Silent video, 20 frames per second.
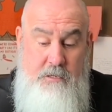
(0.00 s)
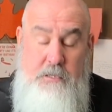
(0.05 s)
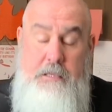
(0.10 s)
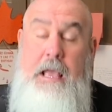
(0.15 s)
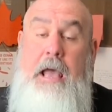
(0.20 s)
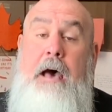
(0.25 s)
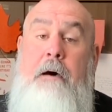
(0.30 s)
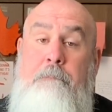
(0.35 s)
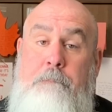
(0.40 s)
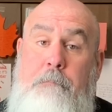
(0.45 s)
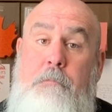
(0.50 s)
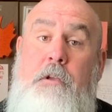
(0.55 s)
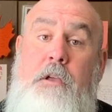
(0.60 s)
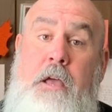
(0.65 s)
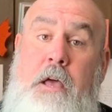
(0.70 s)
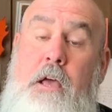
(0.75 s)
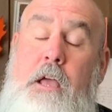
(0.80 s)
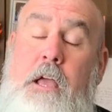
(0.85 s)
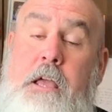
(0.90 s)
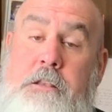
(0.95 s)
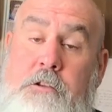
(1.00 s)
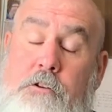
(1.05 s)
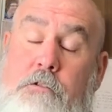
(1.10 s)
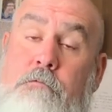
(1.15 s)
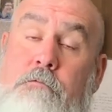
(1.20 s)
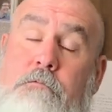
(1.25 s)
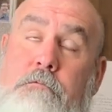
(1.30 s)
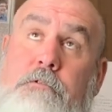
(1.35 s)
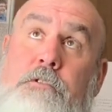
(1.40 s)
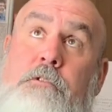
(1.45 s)
Yeah, yeah, and
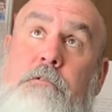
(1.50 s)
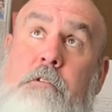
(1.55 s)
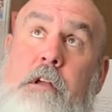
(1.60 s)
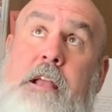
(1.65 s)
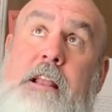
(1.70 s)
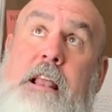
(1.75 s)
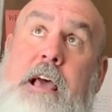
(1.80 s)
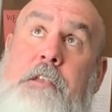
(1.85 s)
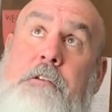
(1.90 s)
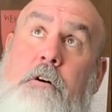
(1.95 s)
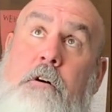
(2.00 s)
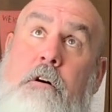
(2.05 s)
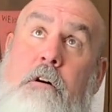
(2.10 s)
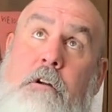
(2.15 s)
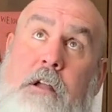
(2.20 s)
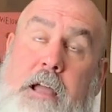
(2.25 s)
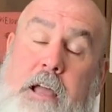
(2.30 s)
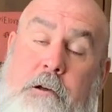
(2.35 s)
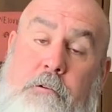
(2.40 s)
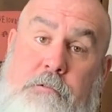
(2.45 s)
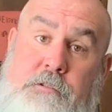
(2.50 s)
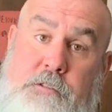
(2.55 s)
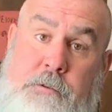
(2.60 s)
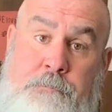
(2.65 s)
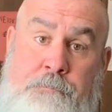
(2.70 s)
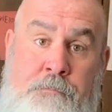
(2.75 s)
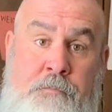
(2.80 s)
you're, you're right on all counts.